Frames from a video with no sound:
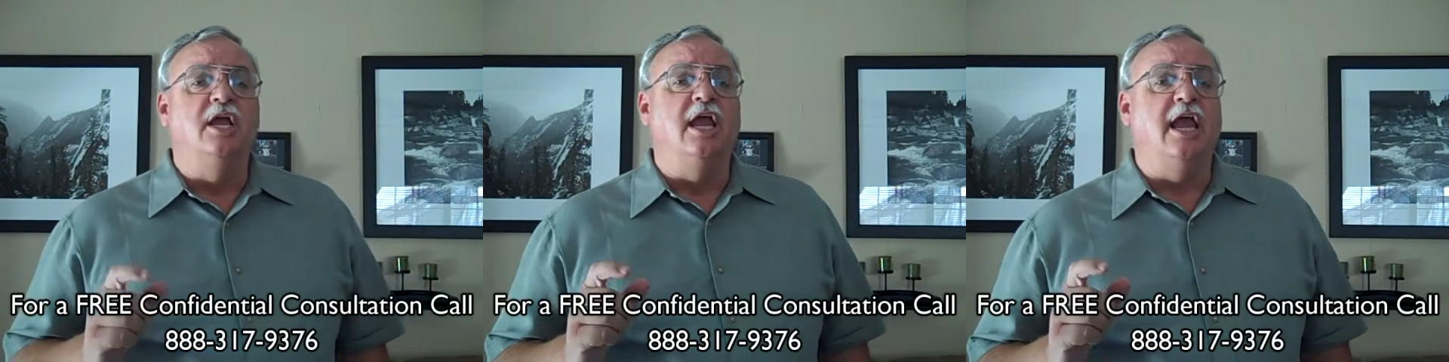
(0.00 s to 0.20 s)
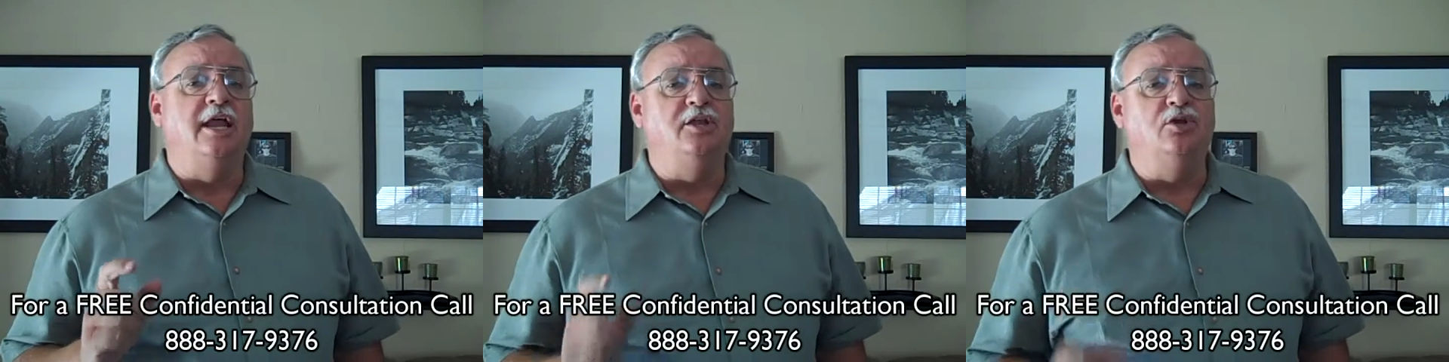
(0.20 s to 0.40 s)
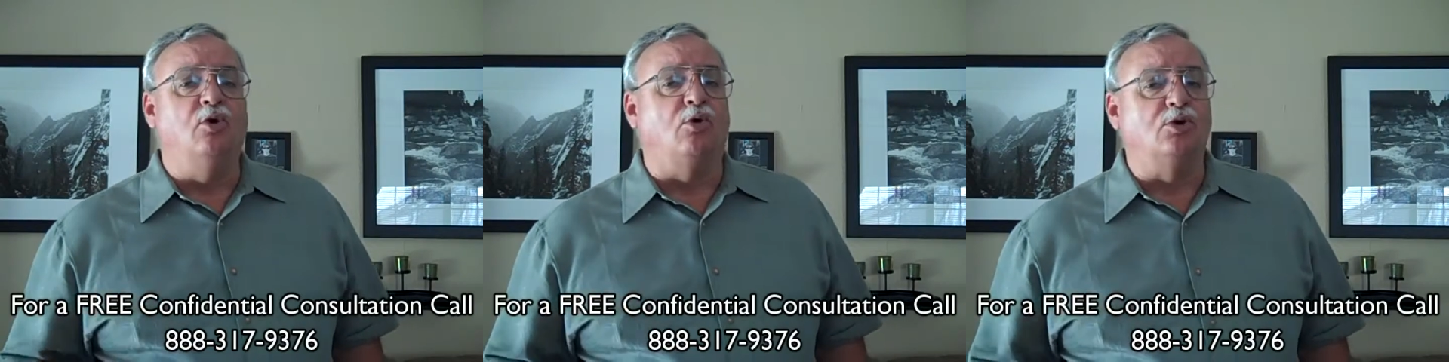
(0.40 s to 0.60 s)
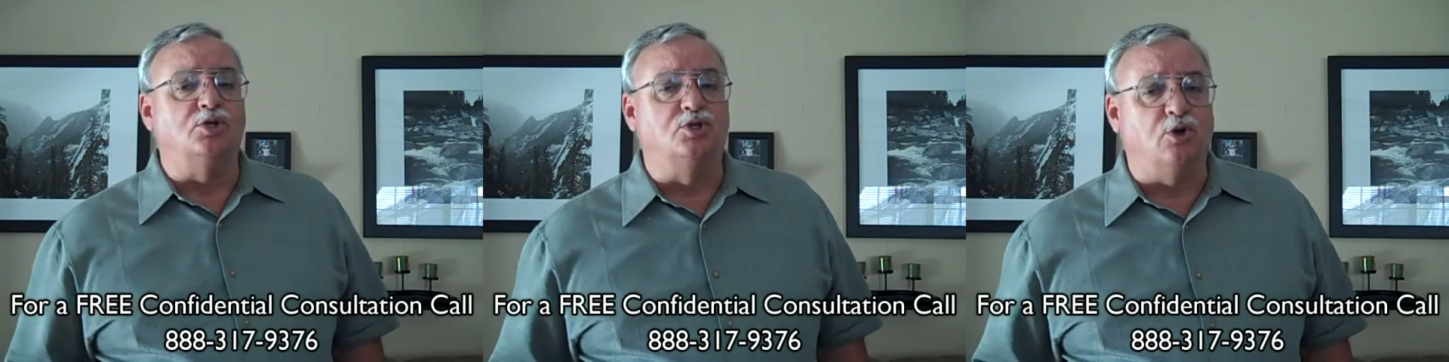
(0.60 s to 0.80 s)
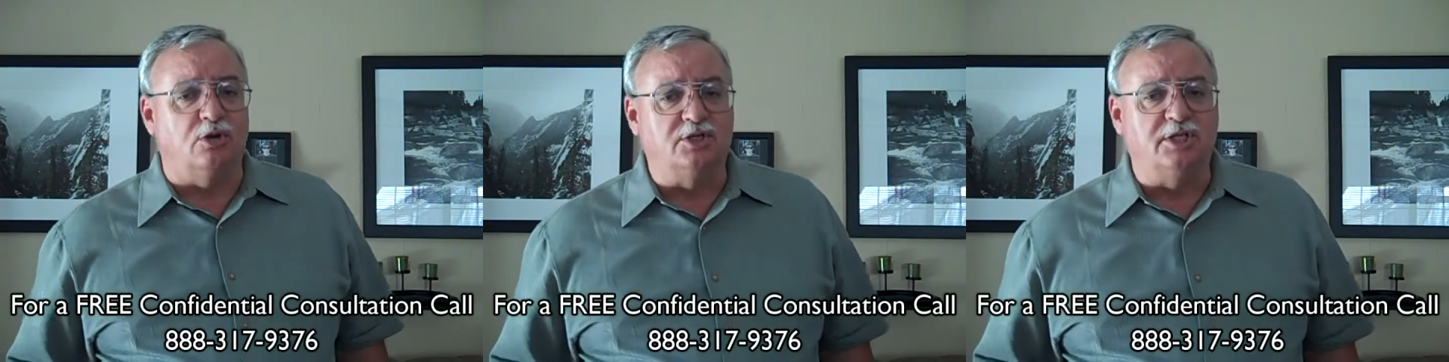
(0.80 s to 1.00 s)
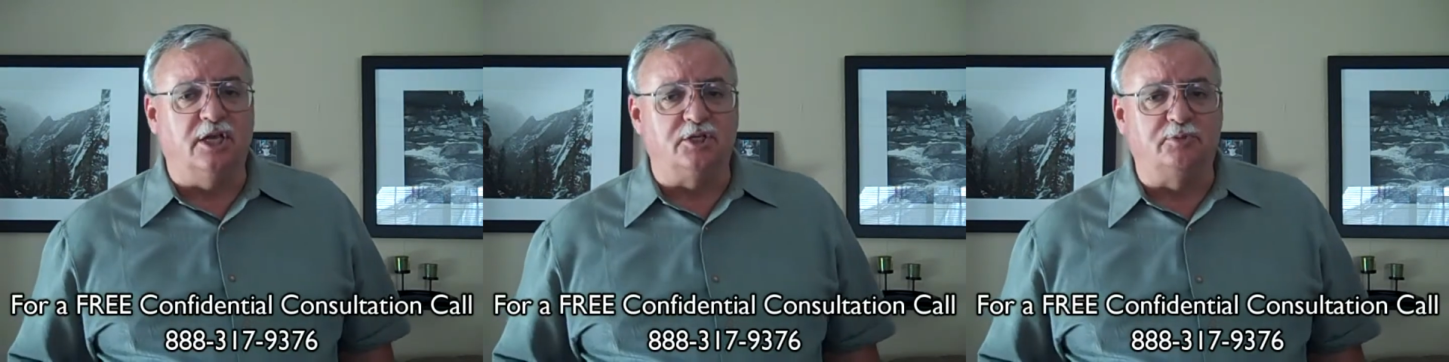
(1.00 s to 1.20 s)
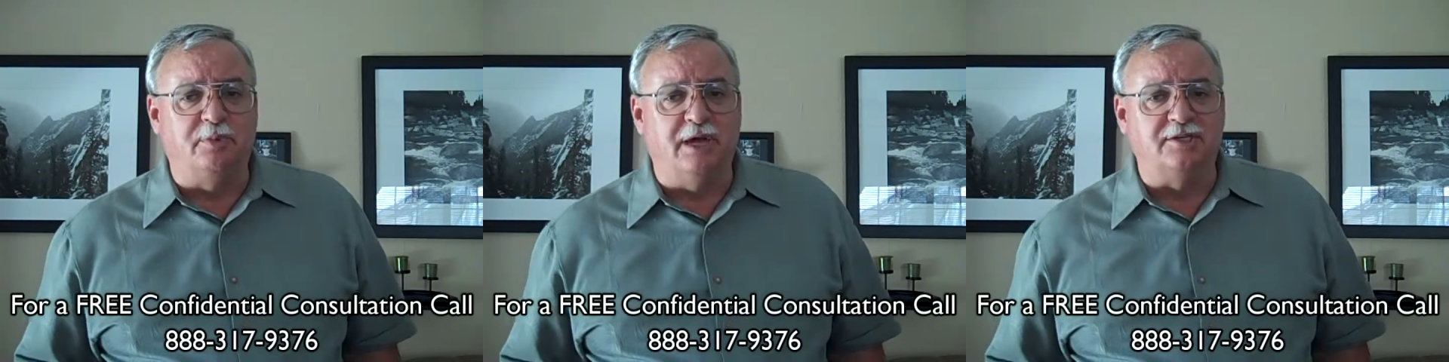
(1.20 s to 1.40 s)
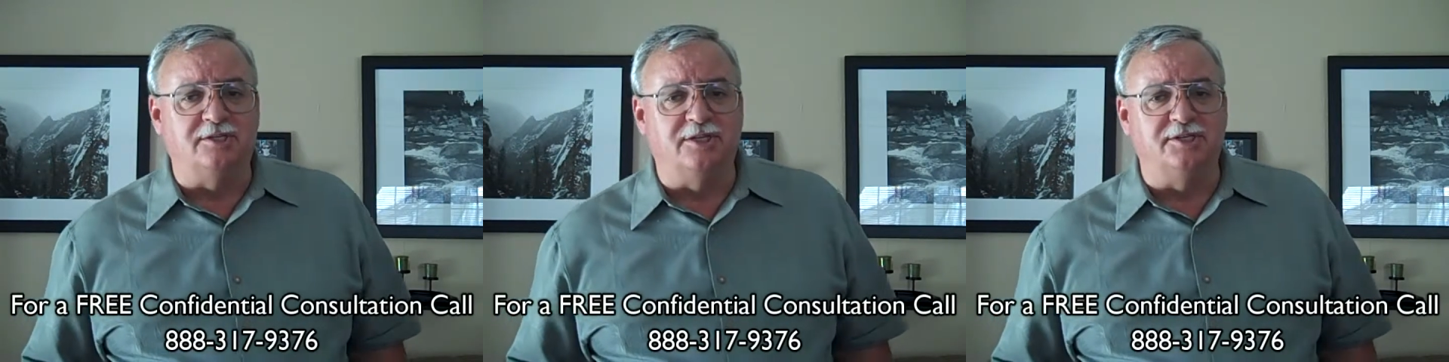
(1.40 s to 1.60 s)
and your short sale
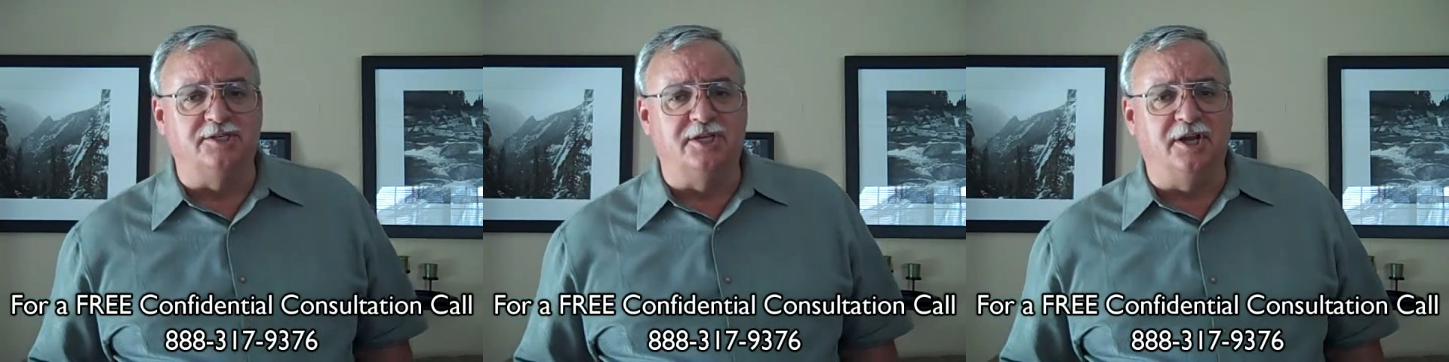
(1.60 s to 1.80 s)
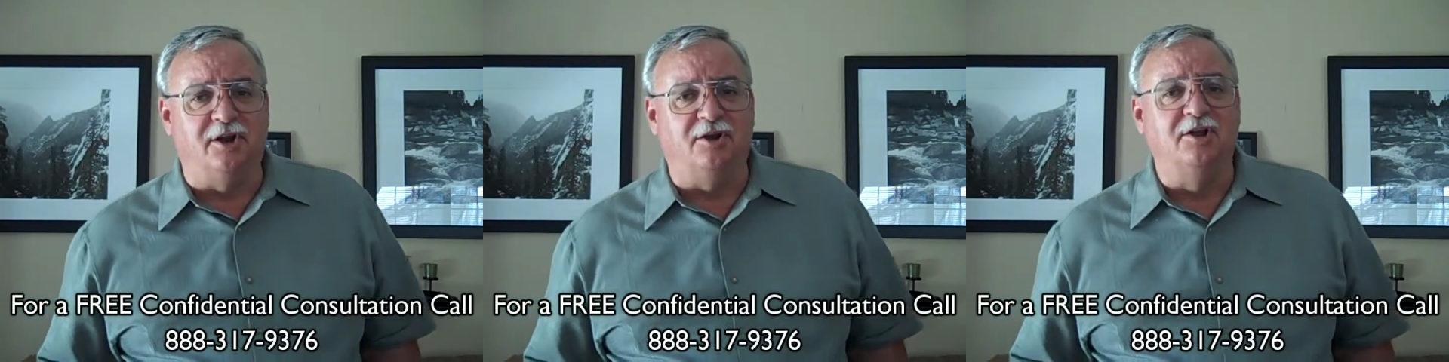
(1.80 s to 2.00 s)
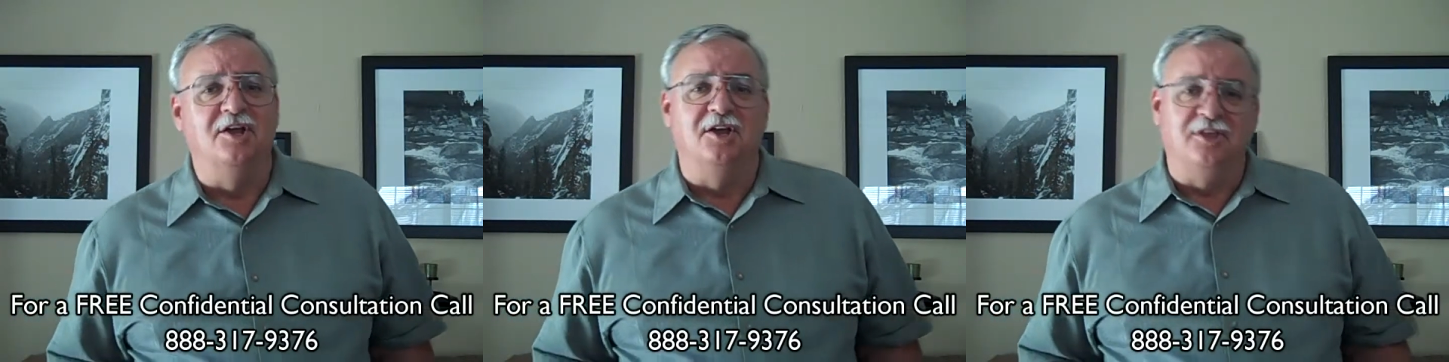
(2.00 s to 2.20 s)
specialist here.